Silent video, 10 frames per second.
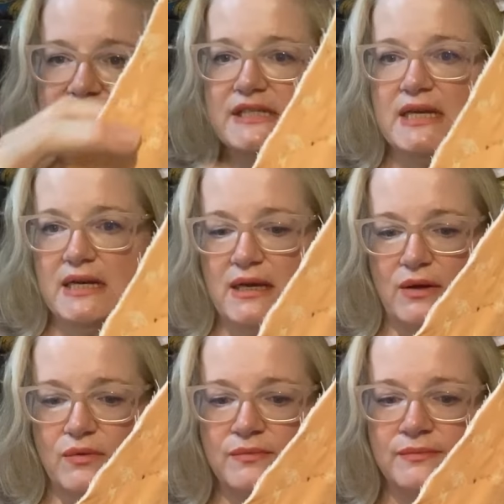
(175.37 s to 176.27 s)
is going to
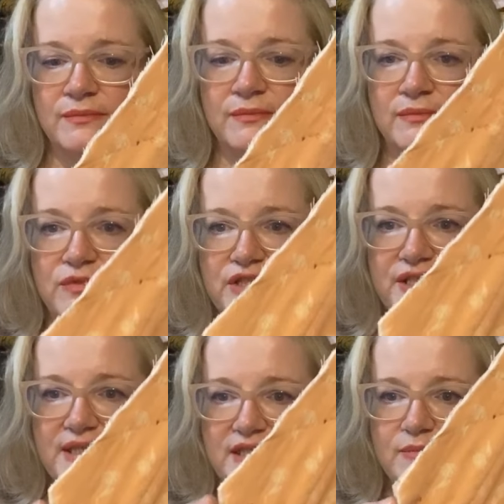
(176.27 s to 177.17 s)
go,
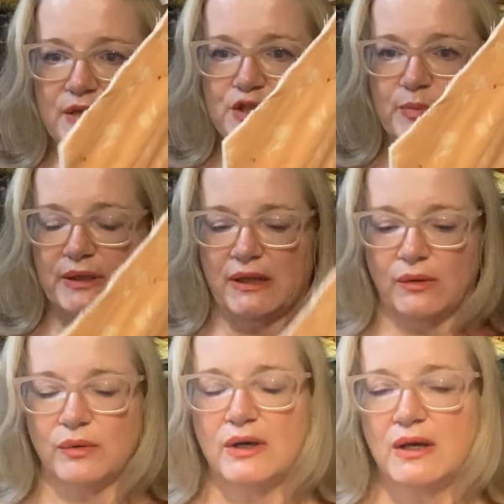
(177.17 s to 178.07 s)
just this much
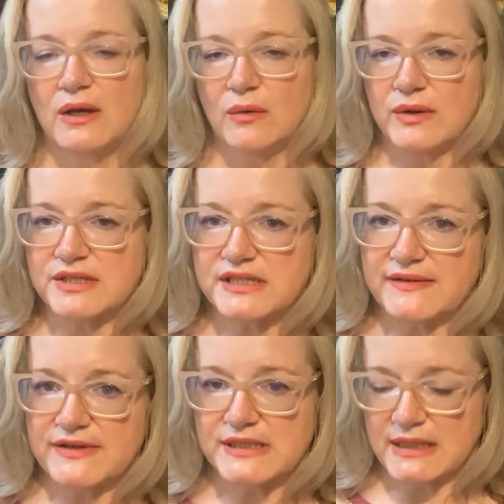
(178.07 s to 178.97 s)
below where the
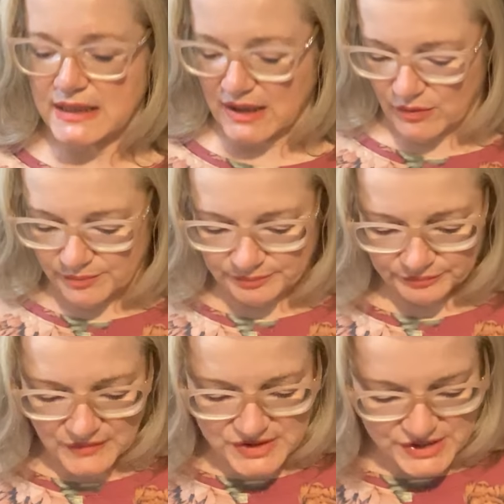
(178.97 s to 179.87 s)
sleeve is going to go.
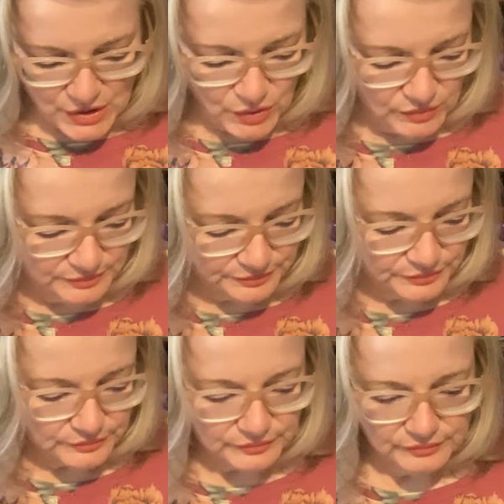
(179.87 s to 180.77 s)
So
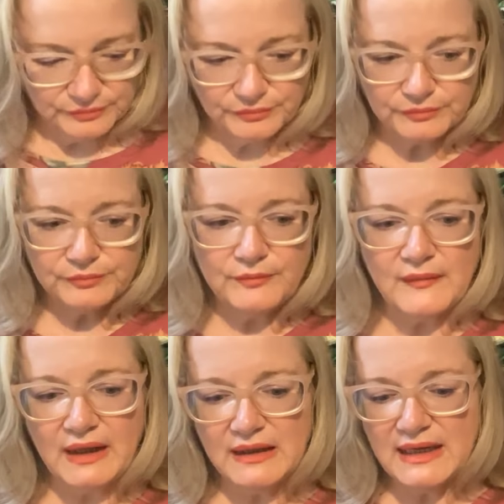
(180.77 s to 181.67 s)

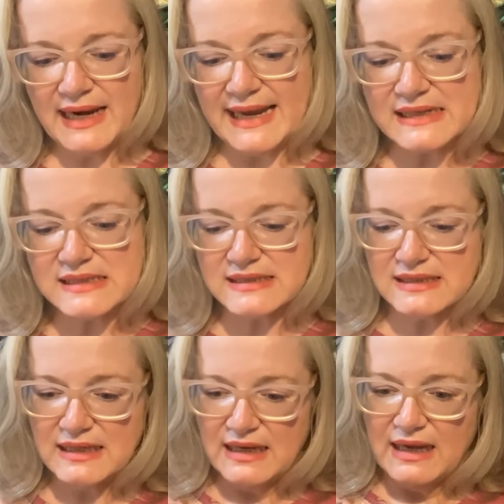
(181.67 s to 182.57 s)
next,
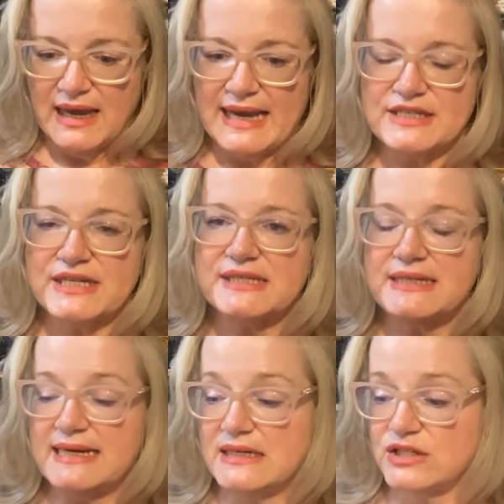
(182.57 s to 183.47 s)
I just
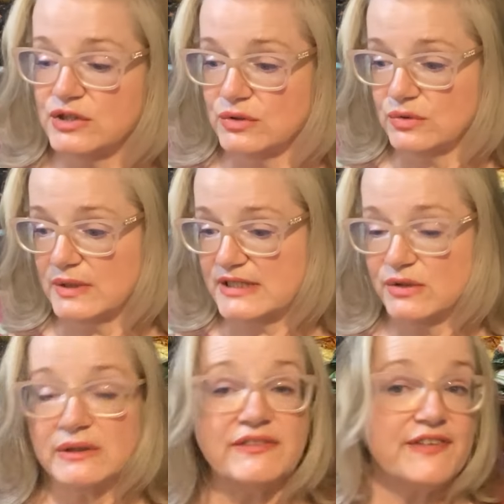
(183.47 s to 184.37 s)
need to, it's
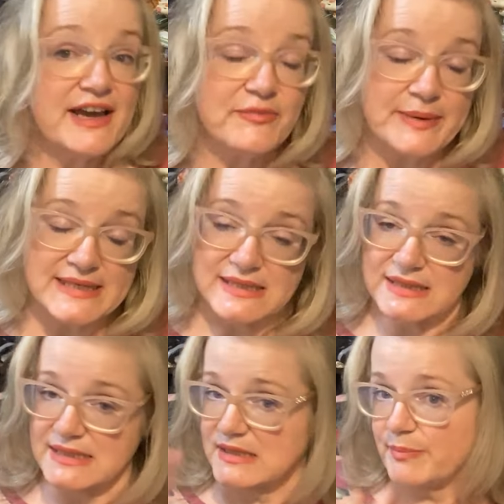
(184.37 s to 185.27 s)
only 5 pieces. It's a